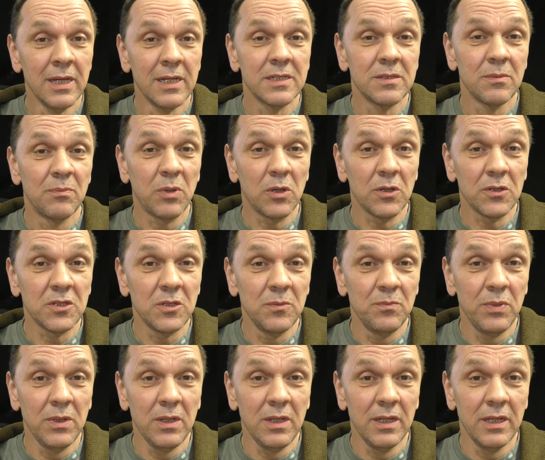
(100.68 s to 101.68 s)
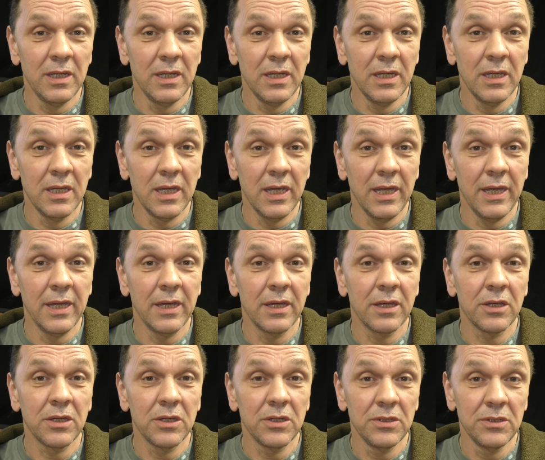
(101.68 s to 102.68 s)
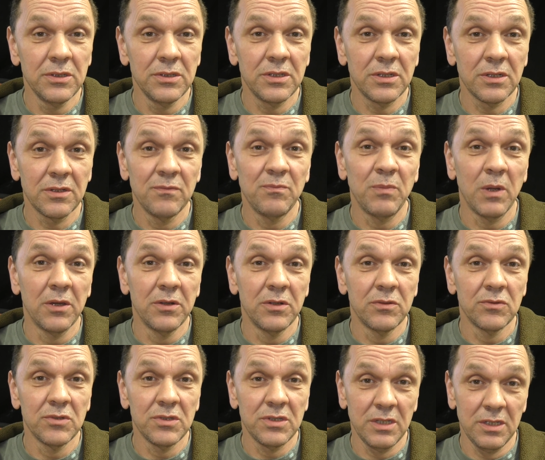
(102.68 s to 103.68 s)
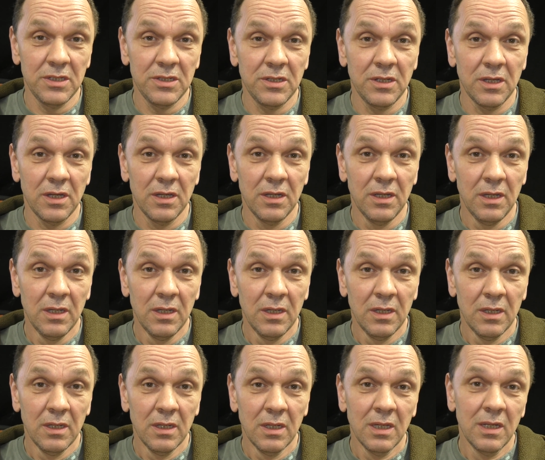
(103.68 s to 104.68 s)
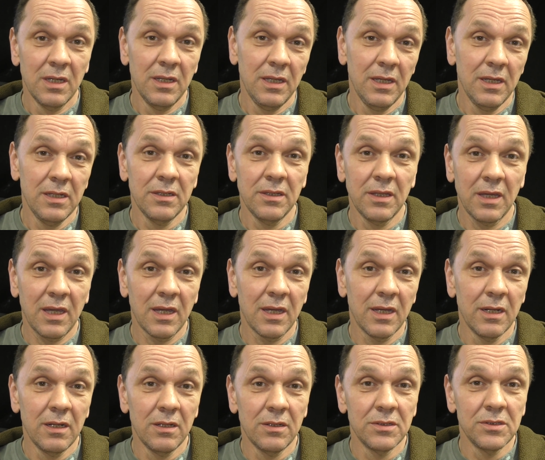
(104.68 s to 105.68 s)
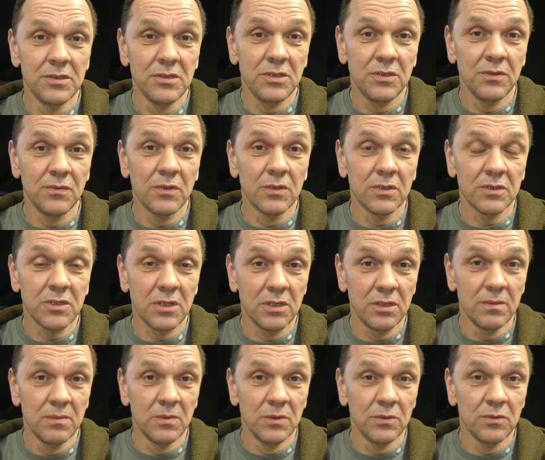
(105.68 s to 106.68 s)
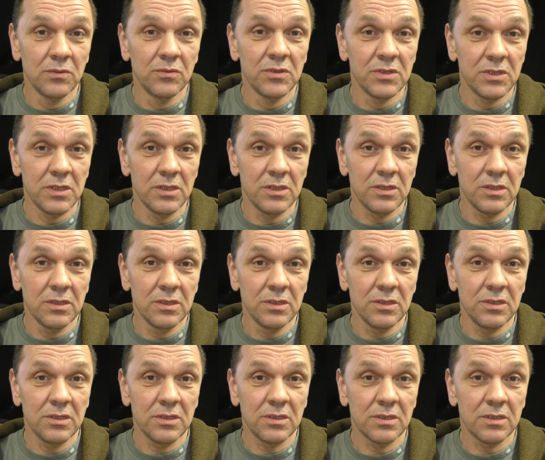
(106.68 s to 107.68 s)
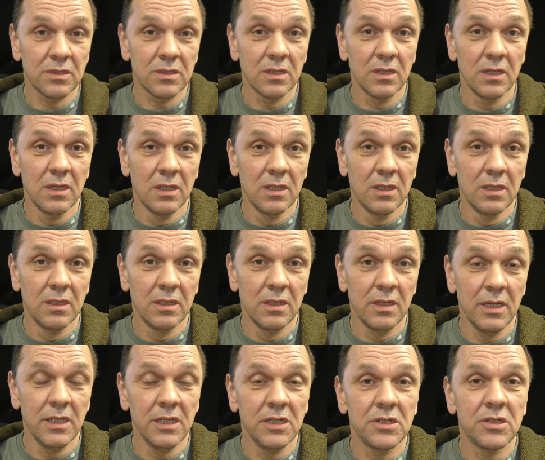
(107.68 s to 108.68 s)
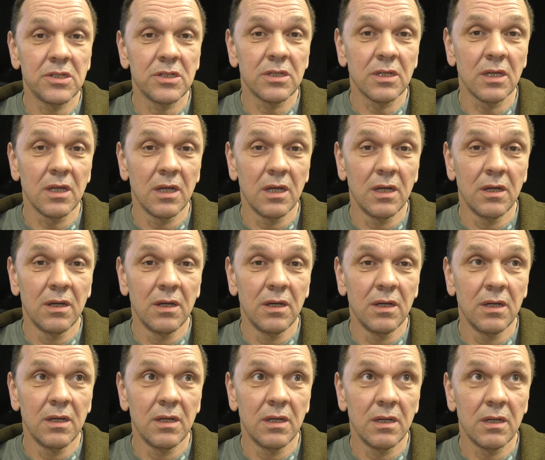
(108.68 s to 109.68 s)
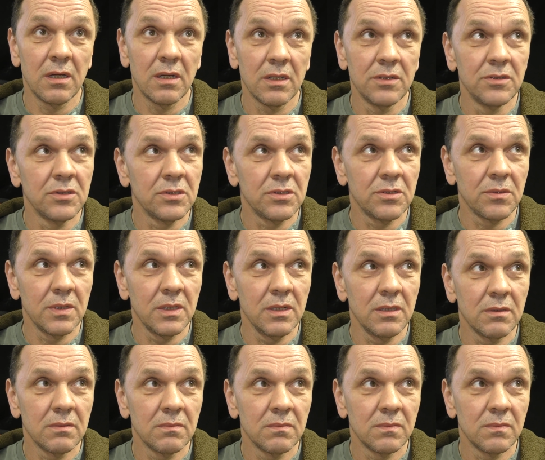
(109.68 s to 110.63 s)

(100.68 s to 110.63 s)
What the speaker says: there's a possibility it could have blown a resistor. At the end of the CAN lines, you've got terminal resistors, each are 120,